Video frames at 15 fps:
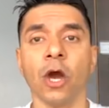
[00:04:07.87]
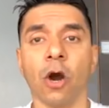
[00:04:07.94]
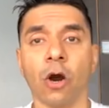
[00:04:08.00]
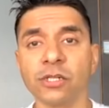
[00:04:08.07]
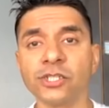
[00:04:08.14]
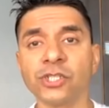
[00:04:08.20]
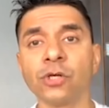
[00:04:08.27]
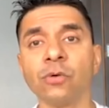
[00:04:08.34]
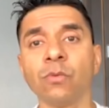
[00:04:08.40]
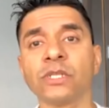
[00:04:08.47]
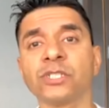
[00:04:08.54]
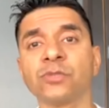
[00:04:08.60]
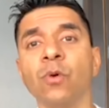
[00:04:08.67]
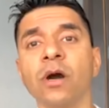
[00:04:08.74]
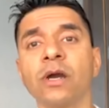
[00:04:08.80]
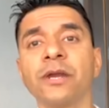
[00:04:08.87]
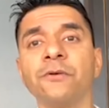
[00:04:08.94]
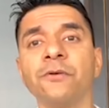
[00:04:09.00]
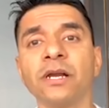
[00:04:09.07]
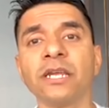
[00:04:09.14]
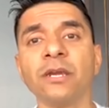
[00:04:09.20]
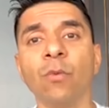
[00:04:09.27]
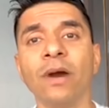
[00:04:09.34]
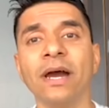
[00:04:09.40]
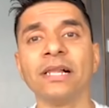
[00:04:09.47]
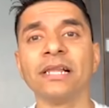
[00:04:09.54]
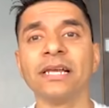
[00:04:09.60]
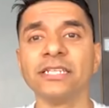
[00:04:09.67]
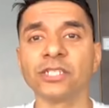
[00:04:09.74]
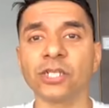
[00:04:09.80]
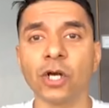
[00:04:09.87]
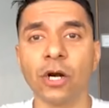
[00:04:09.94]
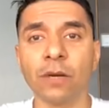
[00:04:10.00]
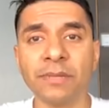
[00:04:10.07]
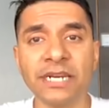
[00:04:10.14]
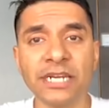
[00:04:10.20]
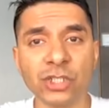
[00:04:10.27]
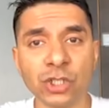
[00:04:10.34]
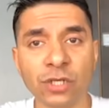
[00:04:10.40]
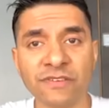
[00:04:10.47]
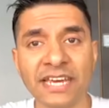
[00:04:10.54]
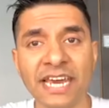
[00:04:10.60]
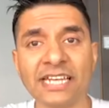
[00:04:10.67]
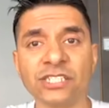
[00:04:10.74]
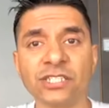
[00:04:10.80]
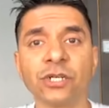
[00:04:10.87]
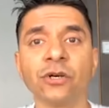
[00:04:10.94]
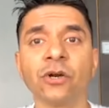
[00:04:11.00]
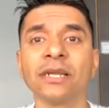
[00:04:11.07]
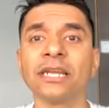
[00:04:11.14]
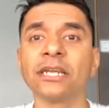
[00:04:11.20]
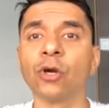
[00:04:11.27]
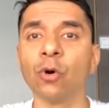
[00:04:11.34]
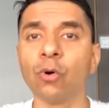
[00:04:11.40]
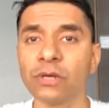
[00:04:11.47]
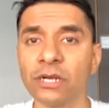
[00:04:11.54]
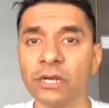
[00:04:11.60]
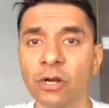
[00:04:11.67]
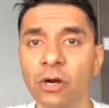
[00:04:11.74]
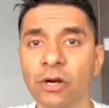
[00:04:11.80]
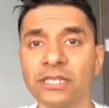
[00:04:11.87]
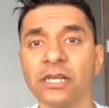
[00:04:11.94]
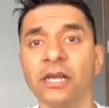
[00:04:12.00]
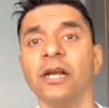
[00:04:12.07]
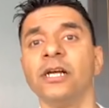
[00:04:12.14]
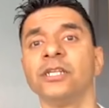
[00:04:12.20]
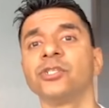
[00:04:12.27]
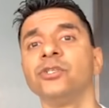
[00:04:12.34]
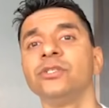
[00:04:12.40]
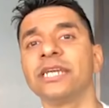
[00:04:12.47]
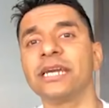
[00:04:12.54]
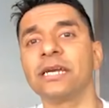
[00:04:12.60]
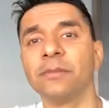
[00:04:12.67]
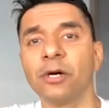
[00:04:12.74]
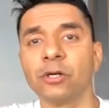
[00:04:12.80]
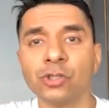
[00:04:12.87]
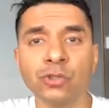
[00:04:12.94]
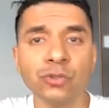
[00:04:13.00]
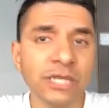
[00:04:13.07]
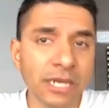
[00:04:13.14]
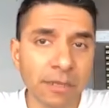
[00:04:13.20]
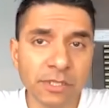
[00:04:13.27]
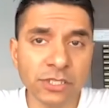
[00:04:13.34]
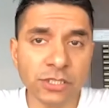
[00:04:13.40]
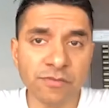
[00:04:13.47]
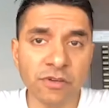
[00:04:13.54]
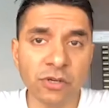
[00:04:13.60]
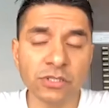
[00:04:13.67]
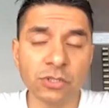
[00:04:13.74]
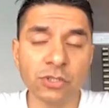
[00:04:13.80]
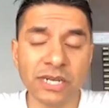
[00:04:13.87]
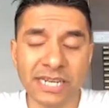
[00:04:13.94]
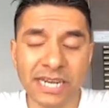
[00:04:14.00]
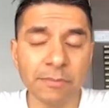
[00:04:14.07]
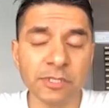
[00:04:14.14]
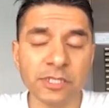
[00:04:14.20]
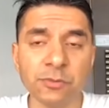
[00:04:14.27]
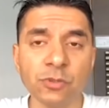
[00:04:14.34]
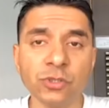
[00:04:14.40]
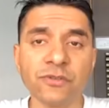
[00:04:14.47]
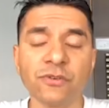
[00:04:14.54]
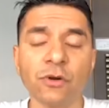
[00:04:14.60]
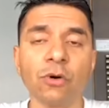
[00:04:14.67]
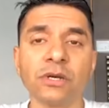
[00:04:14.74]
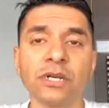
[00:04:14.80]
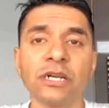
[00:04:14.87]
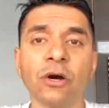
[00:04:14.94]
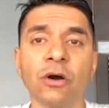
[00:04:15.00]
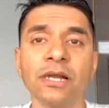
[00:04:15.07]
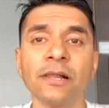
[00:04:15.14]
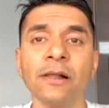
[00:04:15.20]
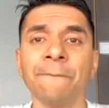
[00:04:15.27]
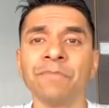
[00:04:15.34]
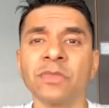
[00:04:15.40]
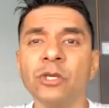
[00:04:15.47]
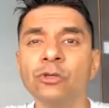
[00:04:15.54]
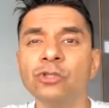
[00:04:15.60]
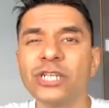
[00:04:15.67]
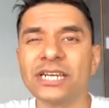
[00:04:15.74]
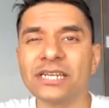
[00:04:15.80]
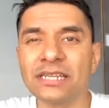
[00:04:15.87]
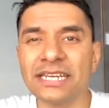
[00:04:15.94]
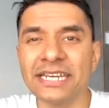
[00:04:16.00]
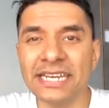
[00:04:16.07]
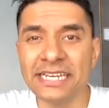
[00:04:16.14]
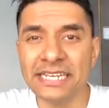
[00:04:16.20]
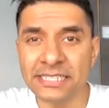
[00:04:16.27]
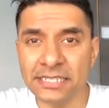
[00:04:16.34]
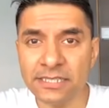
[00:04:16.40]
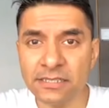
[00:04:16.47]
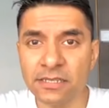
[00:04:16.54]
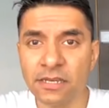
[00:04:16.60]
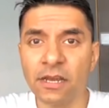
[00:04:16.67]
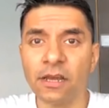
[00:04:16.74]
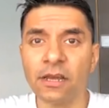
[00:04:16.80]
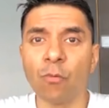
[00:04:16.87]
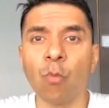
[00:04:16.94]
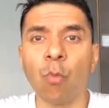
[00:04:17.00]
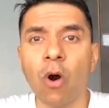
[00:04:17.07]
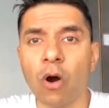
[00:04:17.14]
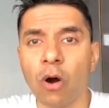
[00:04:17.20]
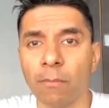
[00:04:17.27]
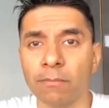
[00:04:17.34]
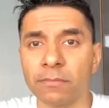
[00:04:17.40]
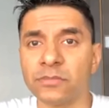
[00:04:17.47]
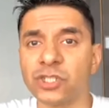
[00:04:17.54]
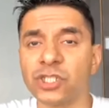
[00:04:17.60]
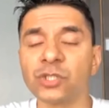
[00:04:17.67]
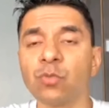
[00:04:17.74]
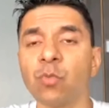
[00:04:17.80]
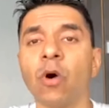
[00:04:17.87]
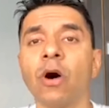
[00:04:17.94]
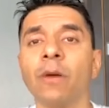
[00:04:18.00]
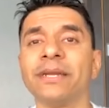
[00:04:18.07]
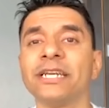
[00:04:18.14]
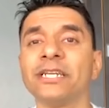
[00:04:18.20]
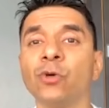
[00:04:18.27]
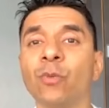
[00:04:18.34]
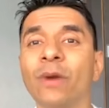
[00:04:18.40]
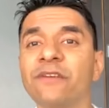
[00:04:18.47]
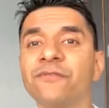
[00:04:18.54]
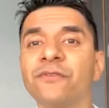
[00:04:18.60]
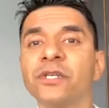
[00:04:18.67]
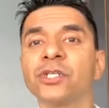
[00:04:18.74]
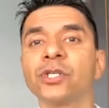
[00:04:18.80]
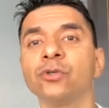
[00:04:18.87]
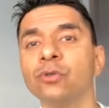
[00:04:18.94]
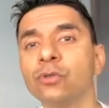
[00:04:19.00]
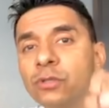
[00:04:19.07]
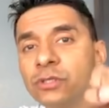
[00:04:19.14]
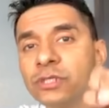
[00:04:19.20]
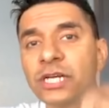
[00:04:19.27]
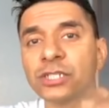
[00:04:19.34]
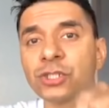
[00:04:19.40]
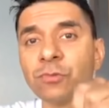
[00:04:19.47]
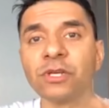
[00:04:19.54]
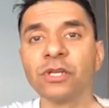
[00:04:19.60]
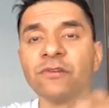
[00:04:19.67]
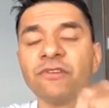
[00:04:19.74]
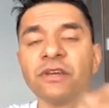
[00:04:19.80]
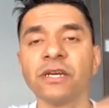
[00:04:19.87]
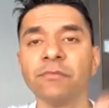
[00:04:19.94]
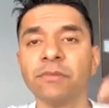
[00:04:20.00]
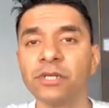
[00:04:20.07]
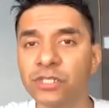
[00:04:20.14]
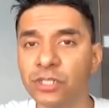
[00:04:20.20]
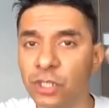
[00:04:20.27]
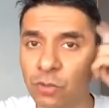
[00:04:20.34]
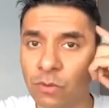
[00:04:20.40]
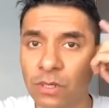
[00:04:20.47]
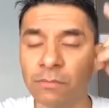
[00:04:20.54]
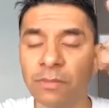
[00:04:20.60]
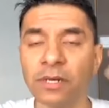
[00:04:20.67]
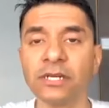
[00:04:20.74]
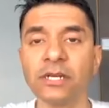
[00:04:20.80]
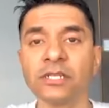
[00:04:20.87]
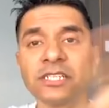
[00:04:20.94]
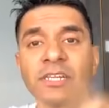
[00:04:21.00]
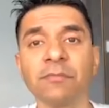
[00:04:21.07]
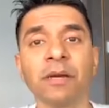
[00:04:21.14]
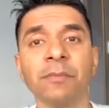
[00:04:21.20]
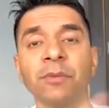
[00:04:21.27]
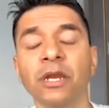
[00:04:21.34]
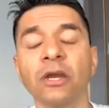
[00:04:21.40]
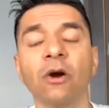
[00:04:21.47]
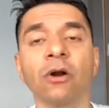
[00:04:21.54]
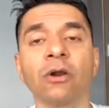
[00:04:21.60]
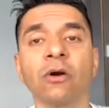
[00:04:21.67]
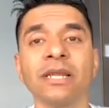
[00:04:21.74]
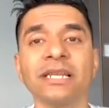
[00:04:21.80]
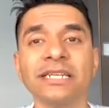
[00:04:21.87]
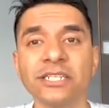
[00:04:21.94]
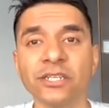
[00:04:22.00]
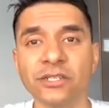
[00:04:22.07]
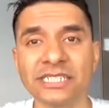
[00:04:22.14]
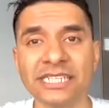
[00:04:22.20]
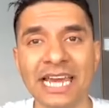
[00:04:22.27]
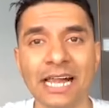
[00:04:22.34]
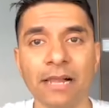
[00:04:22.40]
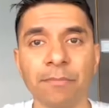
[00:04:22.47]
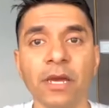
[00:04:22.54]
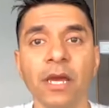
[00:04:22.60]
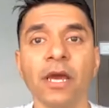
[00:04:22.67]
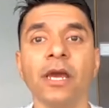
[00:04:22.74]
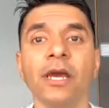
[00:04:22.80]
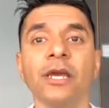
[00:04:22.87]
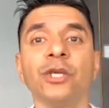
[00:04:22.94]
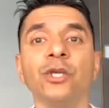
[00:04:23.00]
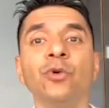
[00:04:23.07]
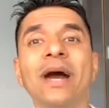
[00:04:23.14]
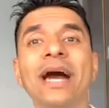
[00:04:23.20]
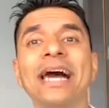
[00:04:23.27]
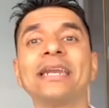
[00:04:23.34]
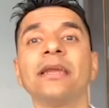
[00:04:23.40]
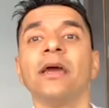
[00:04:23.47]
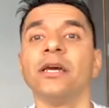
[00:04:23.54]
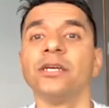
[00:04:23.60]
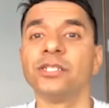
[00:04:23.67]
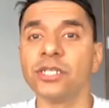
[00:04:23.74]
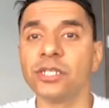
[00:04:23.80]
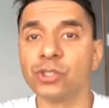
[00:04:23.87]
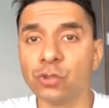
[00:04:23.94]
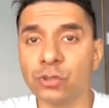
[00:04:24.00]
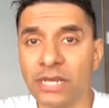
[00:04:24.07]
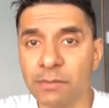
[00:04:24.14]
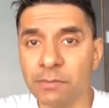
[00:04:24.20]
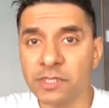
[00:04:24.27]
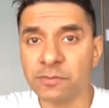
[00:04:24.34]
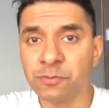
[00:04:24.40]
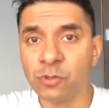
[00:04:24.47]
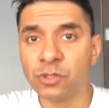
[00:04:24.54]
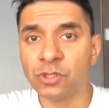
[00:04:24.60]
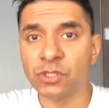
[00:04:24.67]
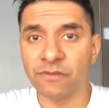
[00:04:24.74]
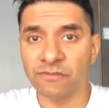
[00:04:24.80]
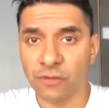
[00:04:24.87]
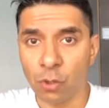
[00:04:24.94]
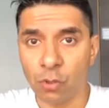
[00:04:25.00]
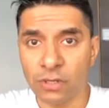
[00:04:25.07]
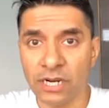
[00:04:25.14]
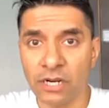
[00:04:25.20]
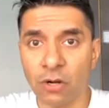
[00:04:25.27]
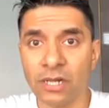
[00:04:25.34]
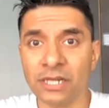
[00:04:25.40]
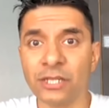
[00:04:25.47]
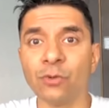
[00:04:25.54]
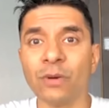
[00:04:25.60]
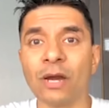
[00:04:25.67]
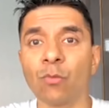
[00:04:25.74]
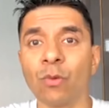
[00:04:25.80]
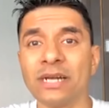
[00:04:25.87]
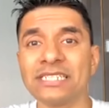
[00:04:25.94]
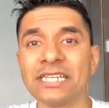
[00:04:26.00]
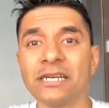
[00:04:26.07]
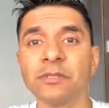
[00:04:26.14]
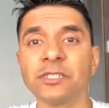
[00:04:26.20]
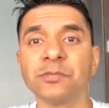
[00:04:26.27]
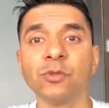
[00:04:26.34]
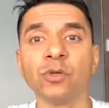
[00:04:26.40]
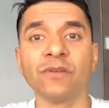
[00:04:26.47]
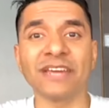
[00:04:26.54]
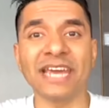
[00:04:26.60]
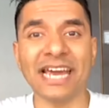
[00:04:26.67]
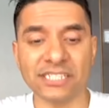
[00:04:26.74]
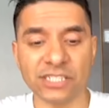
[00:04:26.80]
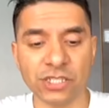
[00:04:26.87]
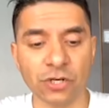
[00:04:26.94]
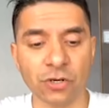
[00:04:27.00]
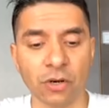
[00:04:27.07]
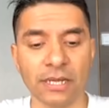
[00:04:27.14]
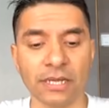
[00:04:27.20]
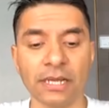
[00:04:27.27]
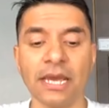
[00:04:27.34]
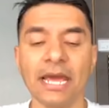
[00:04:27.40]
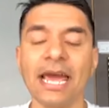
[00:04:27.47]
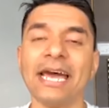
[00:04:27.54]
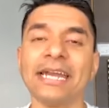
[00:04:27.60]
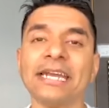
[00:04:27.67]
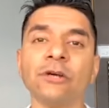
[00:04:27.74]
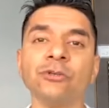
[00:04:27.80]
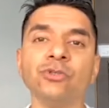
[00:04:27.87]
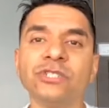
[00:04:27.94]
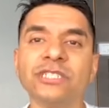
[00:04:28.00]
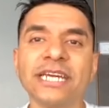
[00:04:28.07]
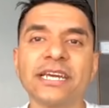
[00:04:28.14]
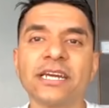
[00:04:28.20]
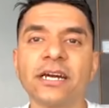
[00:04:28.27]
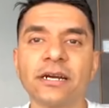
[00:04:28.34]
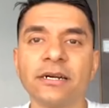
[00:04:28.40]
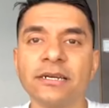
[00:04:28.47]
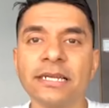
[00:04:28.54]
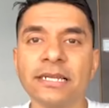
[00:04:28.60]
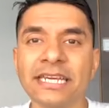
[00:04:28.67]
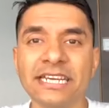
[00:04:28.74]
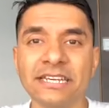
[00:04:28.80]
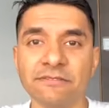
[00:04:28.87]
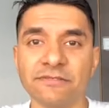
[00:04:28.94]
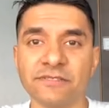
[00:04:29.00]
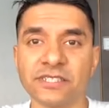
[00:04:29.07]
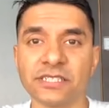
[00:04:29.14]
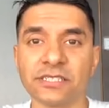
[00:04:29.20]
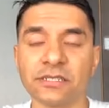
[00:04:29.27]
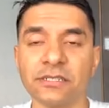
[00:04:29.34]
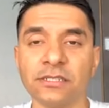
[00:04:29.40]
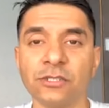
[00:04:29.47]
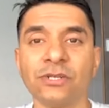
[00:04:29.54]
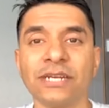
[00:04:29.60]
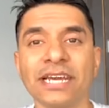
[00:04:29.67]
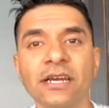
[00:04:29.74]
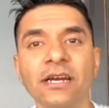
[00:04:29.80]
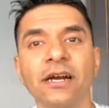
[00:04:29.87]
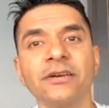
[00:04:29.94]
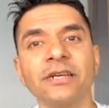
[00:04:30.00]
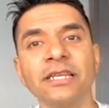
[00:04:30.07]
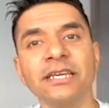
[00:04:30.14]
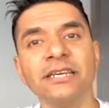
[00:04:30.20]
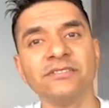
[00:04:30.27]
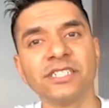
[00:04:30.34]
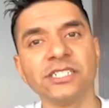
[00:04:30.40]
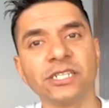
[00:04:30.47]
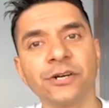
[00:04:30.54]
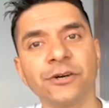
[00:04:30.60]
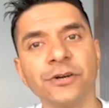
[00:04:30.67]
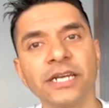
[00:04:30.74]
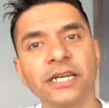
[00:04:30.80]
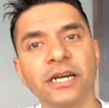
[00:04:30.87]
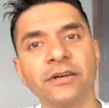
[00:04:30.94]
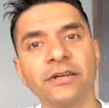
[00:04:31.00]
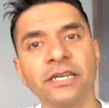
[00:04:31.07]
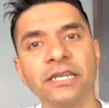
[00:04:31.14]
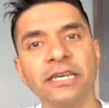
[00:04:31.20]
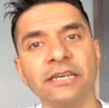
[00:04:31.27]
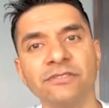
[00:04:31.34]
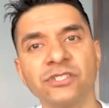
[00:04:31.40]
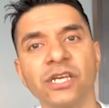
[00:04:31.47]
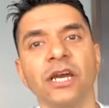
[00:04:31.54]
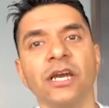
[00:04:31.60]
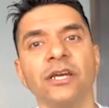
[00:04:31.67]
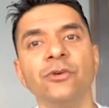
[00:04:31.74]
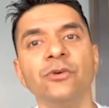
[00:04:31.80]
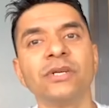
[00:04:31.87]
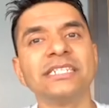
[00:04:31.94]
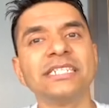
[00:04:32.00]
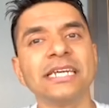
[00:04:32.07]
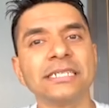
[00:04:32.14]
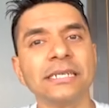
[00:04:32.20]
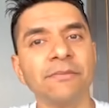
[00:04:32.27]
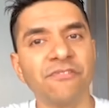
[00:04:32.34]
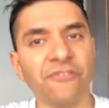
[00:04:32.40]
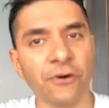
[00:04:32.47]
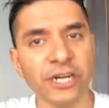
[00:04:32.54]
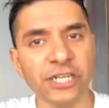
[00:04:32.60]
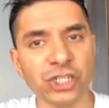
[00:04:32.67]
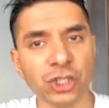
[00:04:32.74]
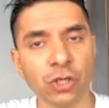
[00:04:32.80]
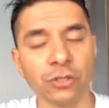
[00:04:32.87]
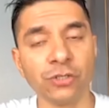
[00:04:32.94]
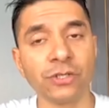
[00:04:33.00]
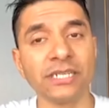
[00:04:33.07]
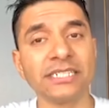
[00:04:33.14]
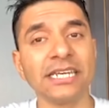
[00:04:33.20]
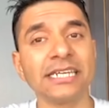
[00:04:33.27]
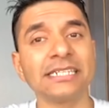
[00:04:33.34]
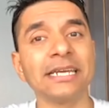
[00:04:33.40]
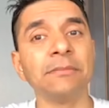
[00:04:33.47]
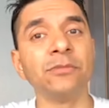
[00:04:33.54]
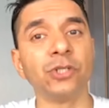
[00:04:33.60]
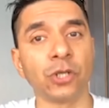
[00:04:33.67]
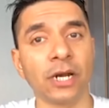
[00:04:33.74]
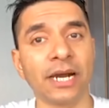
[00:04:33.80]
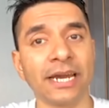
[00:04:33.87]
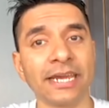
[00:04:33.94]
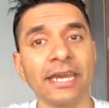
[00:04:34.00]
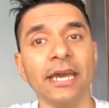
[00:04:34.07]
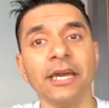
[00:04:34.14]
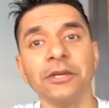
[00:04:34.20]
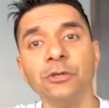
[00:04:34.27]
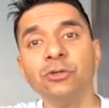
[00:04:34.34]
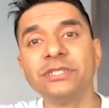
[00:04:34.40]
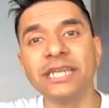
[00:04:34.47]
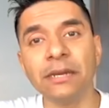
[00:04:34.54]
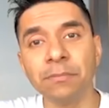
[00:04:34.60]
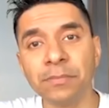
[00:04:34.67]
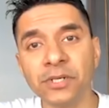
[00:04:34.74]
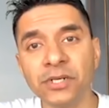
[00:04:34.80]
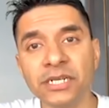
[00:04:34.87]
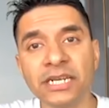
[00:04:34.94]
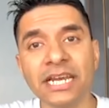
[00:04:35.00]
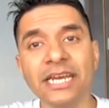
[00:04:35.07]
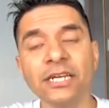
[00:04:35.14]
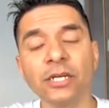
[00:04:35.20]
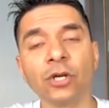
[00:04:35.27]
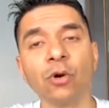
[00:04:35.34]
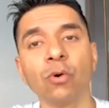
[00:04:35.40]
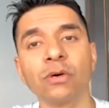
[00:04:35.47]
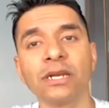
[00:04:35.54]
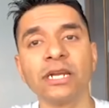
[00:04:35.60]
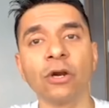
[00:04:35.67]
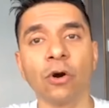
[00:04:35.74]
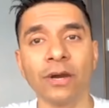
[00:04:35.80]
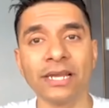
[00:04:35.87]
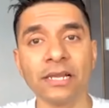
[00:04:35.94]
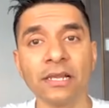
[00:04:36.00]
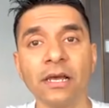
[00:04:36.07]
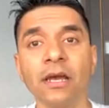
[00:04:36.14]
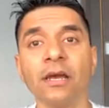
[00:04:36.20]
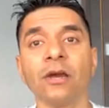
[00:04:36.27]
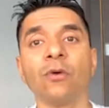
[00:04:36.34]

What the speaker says: Also, what's working really well is a combination of castor oil and coconut oil. So you take about two tablespoons of coconut oil, you gently heat it warm, just warm, and then you wait for it to cool. You touch it with your finger because you don't want to burn yourself by putting hot oil into your scalp. You add to the 2 tablespoons of coconut oil, you add 1 tablespoon of castor oil. And now you take curry leaves. You take curry leaves, these are green curry leaves. You can take them fresh or you can take them dry. You temper it in the coconut oil.